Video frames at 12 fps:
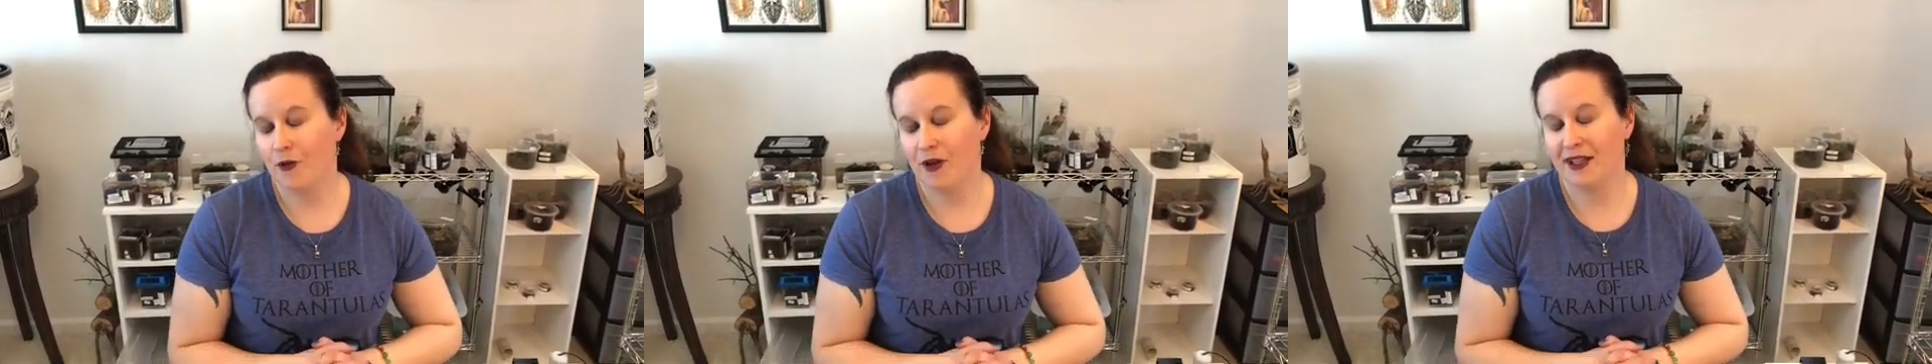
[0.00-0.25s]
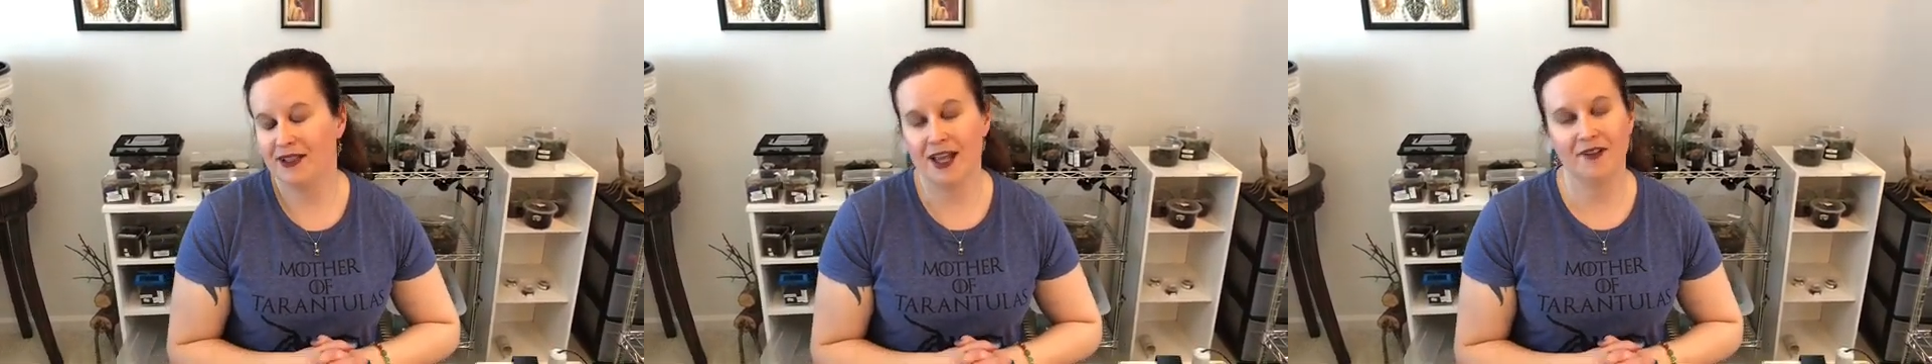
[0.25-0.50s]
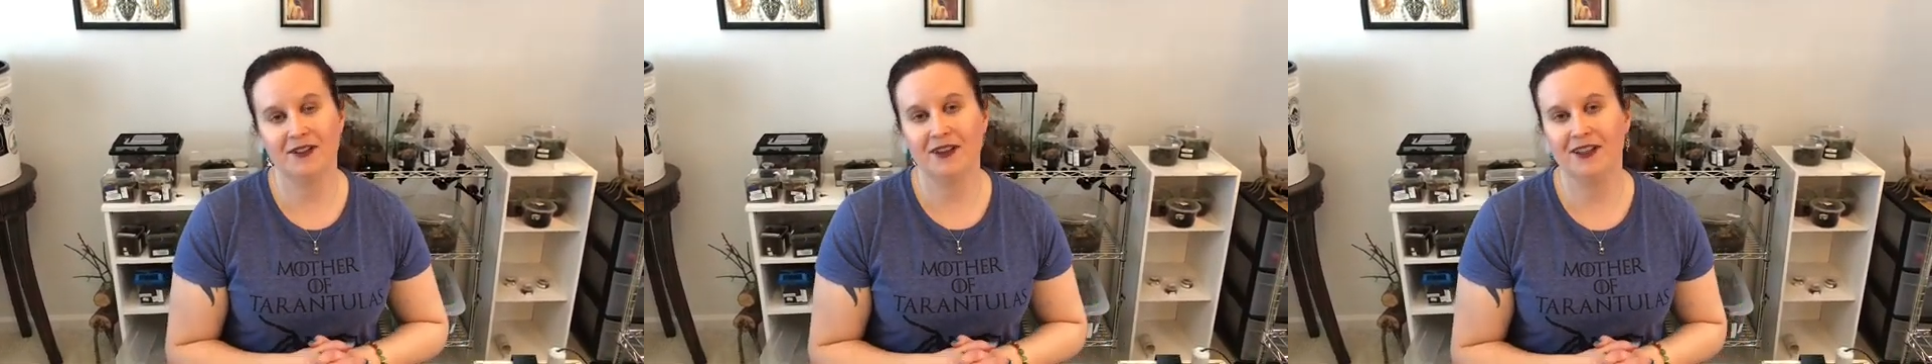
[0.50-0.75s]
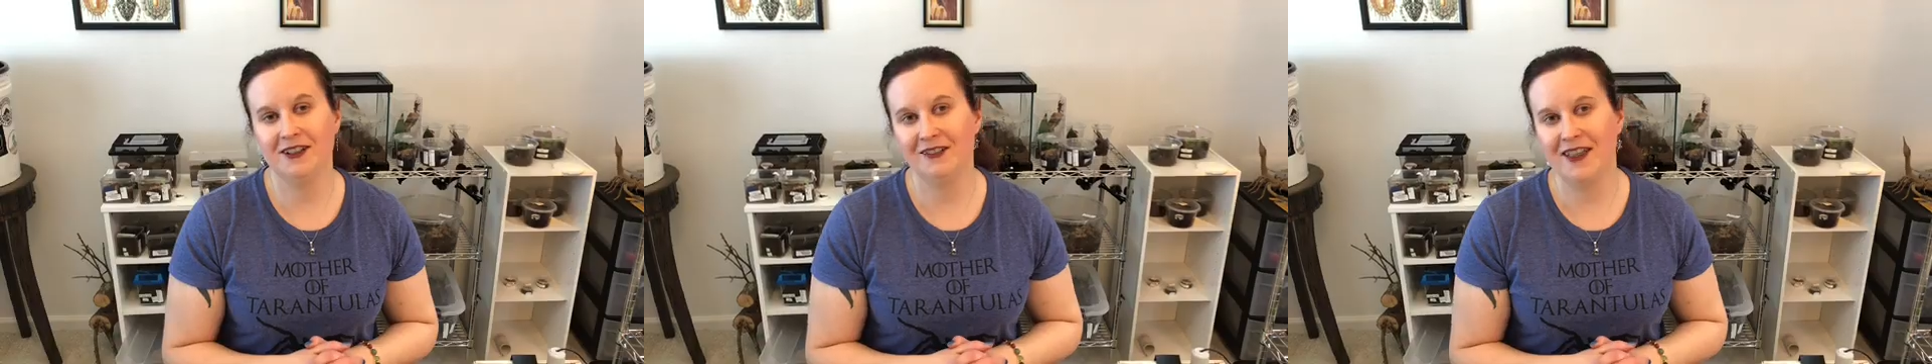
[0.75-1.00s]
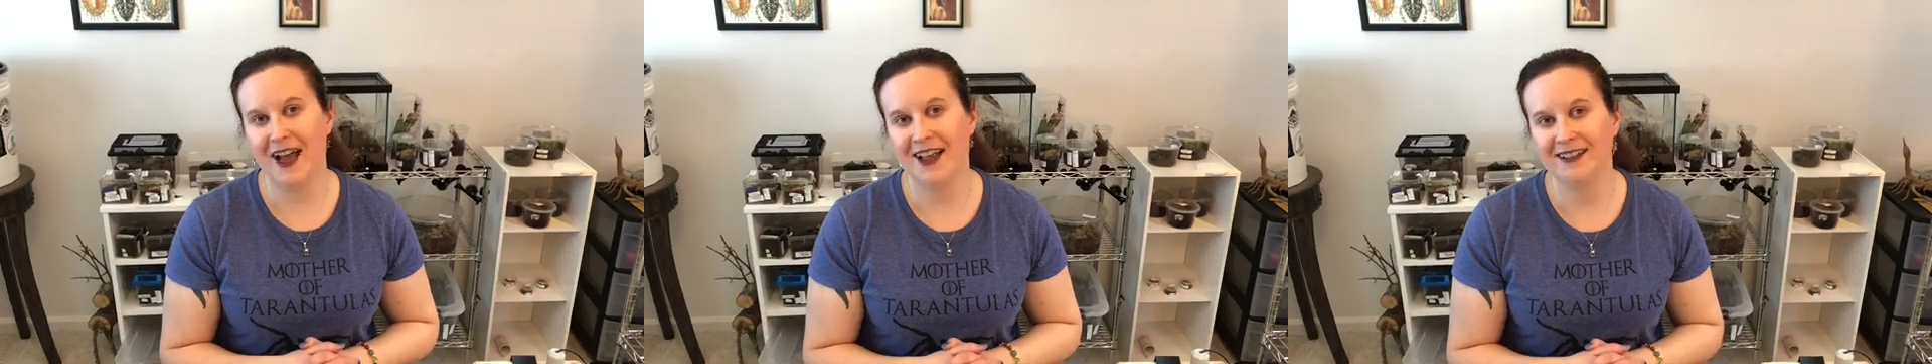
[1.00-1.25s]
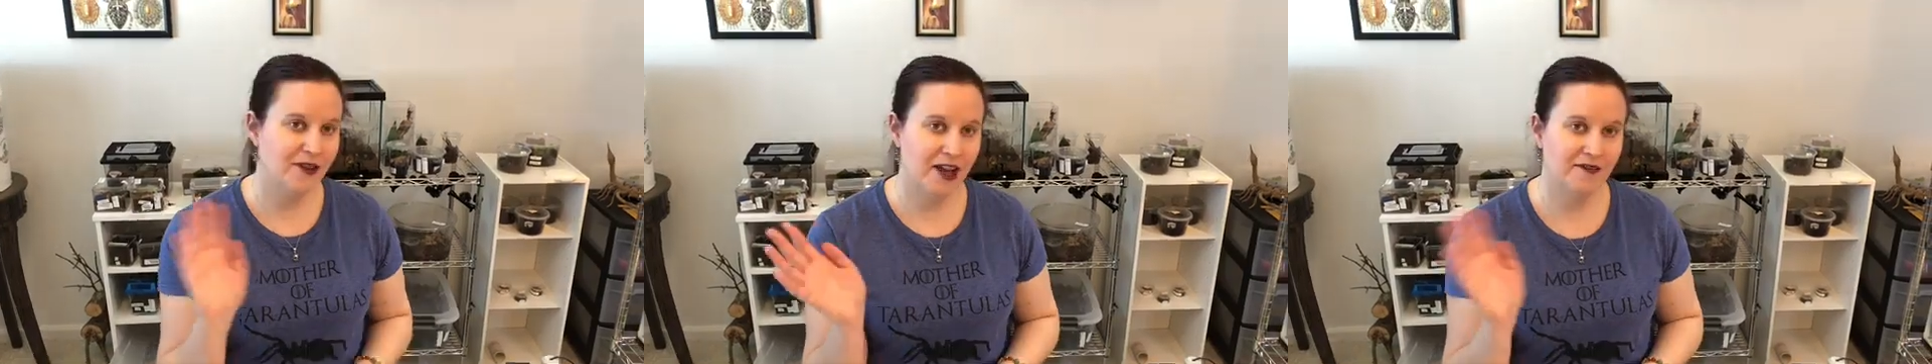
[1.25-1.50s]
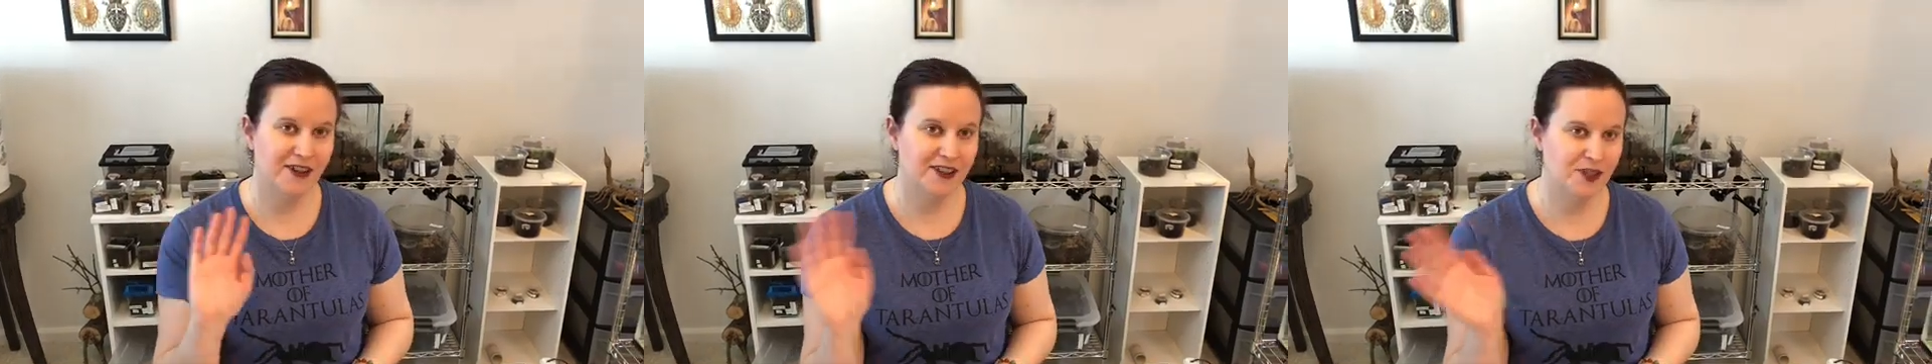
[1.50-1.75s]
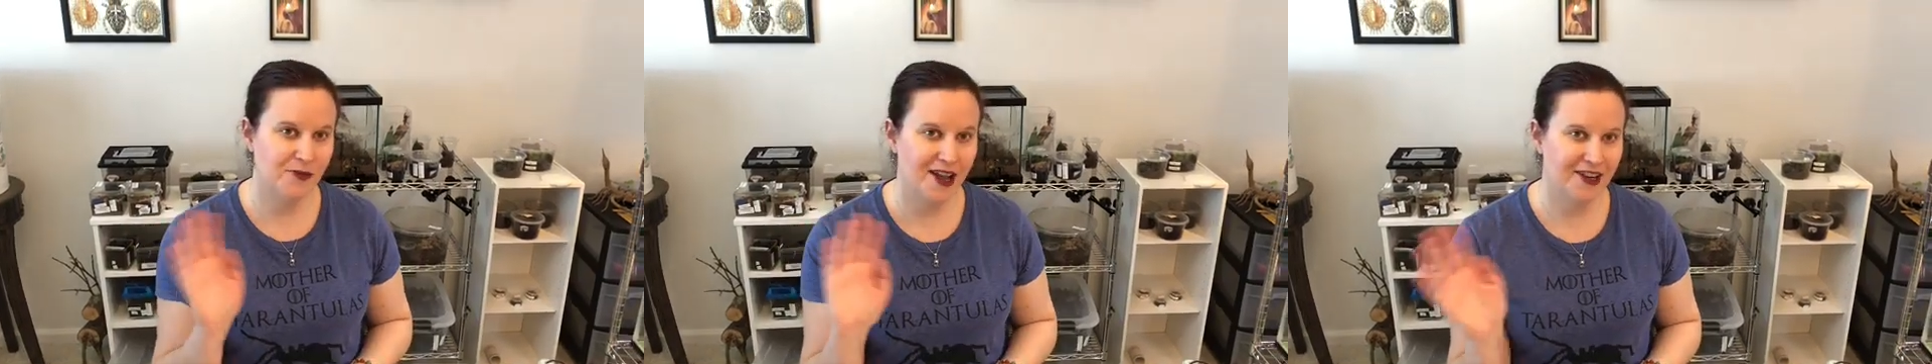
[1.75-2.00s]
We can definitely do that. Have fun
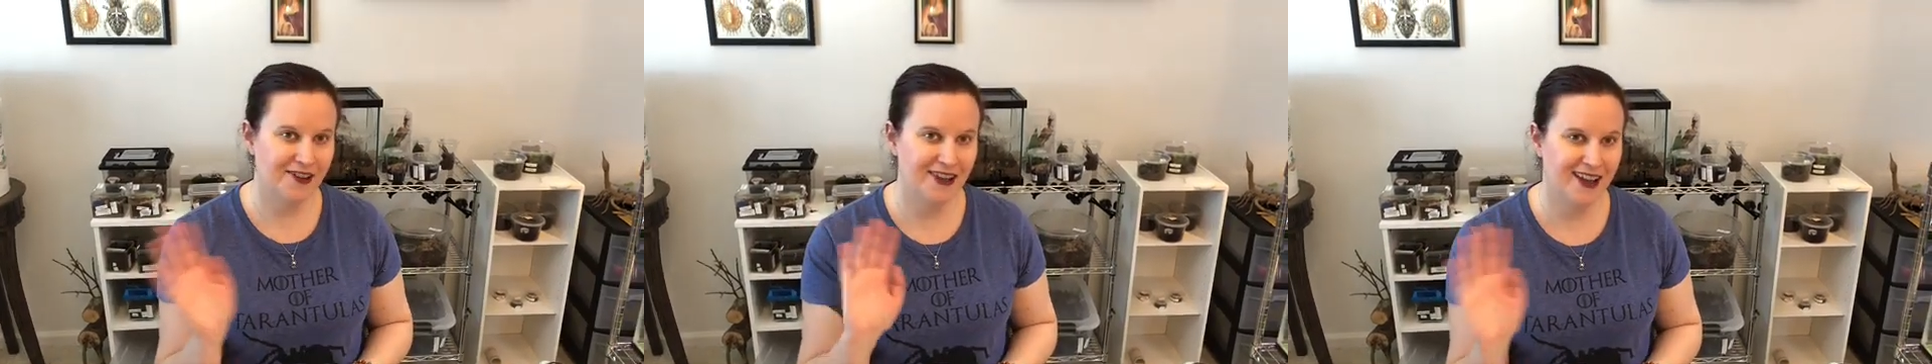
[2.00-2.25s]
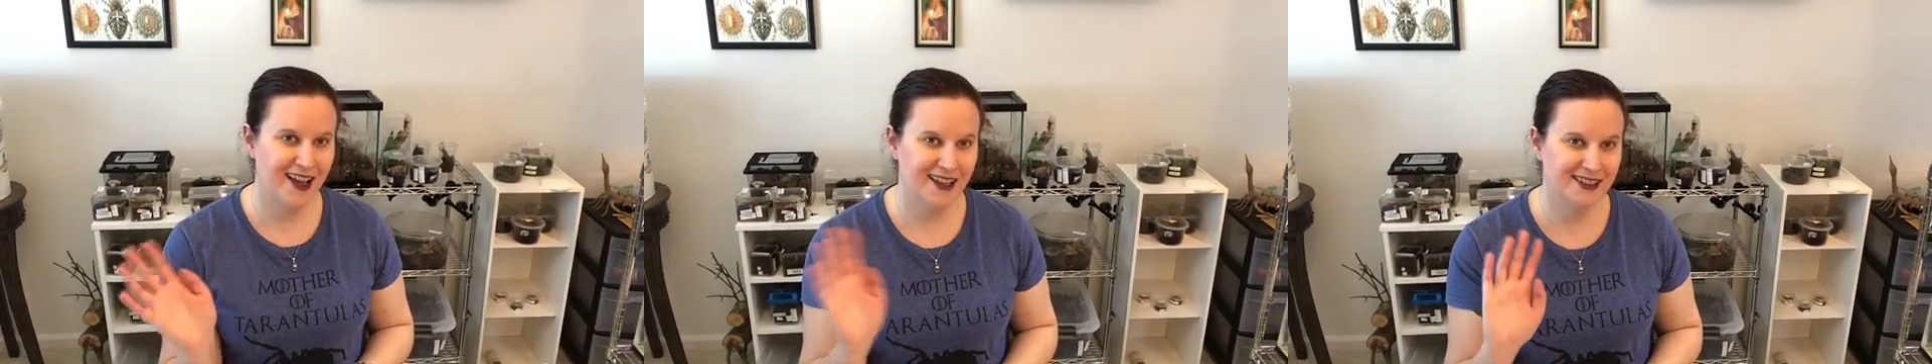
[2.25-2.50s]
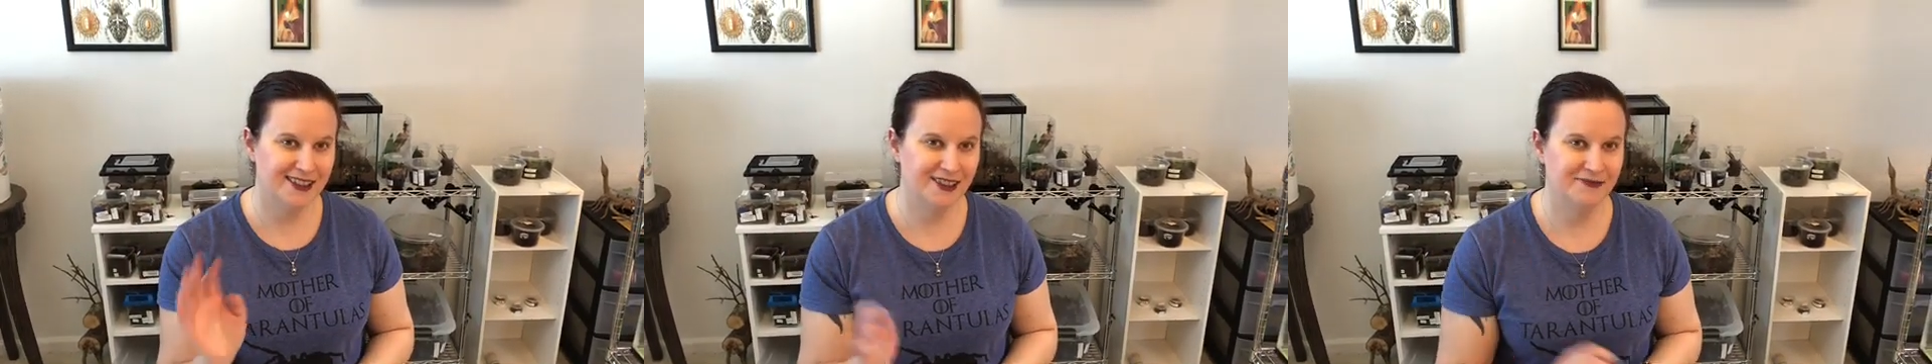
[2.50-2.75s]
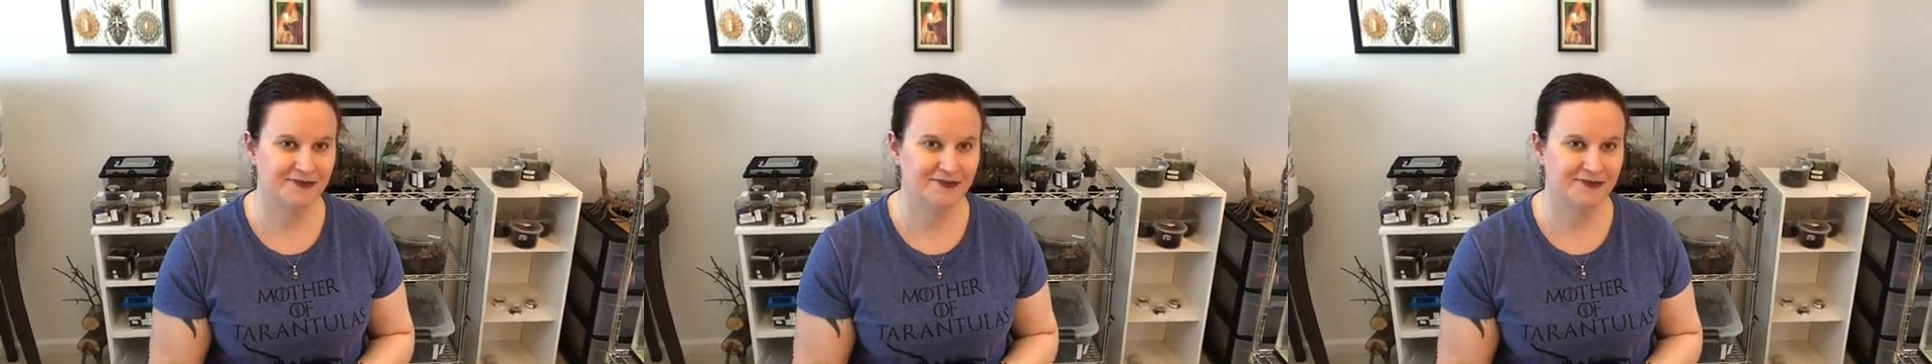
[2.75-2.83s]
spidering, guys.